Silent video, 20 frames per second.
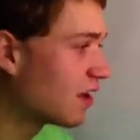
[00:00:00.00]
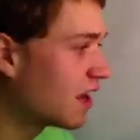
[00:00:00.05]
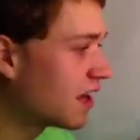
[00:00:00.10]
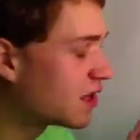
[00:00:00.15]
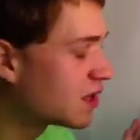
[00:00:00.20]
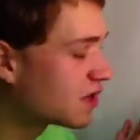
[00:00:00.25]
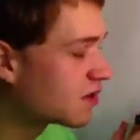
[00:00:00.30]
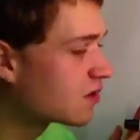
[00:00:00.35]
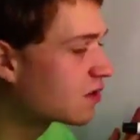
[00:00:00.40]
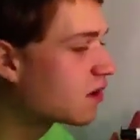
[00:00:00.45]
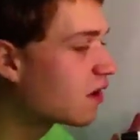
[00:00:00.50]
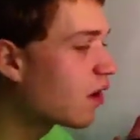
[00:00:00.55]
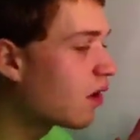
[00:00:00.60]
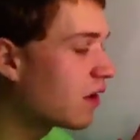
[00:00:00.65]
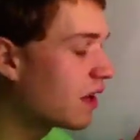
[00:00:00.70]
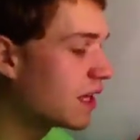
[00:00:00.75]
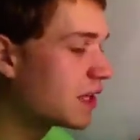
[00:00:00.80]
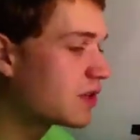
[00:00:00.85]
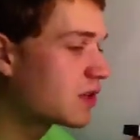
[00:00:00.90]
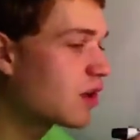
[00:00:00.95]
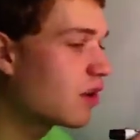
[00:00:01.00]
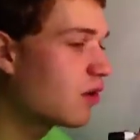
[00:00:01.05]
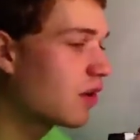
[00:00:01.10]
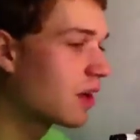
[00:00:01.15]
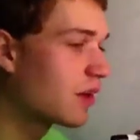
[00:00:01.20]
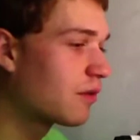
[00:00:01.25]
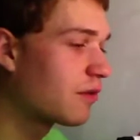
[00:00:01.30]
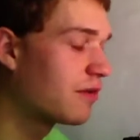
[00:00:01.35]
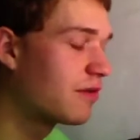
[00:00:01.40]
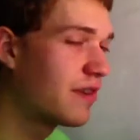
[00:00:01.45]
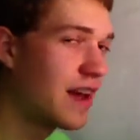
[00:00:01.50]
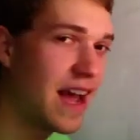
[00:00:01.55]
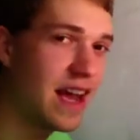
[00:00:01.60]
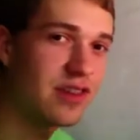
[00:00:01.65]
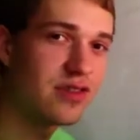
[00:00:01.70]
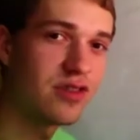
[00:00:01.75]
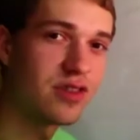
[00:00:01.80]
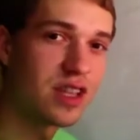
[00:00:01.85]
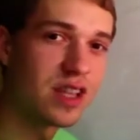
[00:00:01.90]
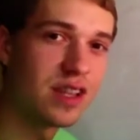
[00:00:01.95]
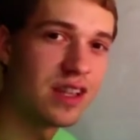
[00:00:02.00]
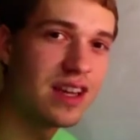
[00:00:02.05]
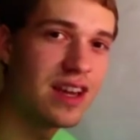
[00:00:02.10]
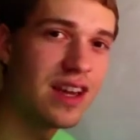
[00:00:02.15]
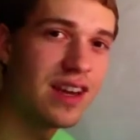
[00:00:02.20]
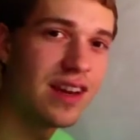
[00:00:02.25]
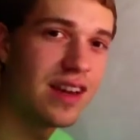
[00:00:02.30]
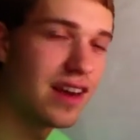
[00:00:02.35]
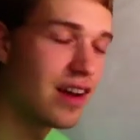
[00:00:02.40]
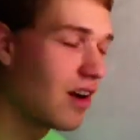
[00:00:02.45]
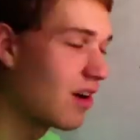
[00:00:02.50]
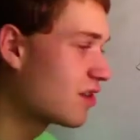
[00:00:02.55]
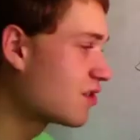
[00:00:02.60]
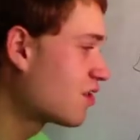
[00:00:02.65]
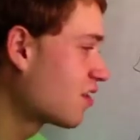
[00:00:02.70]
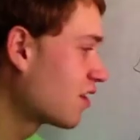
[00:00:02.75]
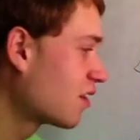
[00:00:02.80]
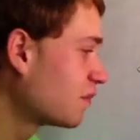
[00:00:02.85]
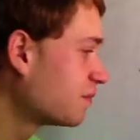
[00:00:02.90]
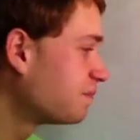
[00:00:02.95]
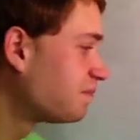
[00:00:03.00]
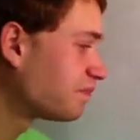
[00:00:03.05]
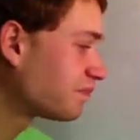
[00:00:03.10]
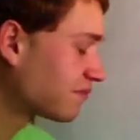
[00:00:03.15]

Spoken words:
It's going faster. It's leading our turn.